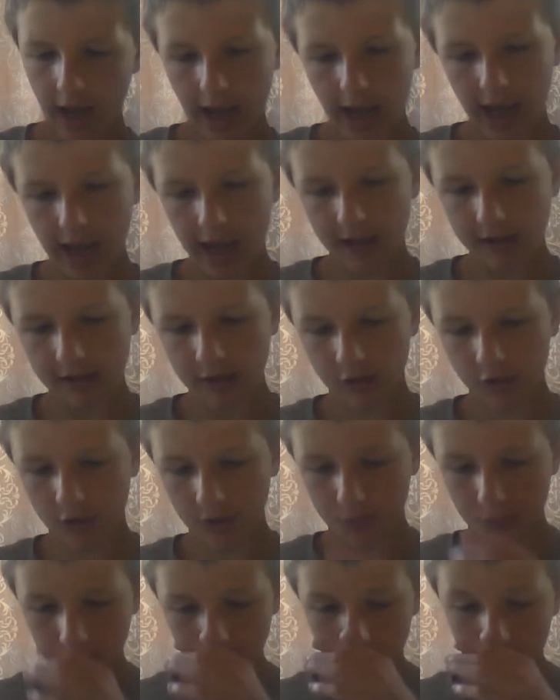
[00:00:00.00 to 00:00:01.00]
And here's
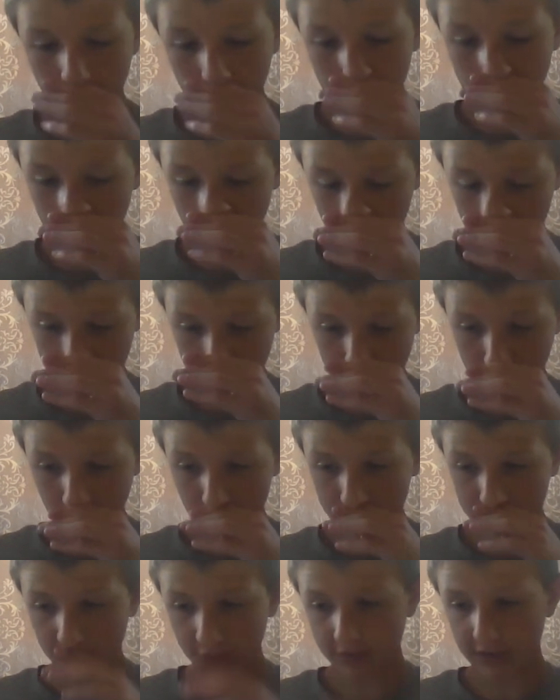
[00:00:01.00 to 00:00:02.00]
the pretty cool part. You
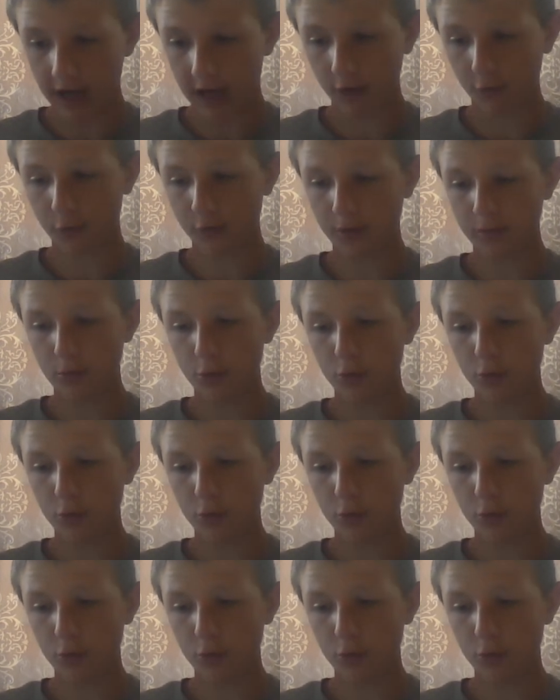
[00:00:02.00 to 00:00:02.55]
remember those guys from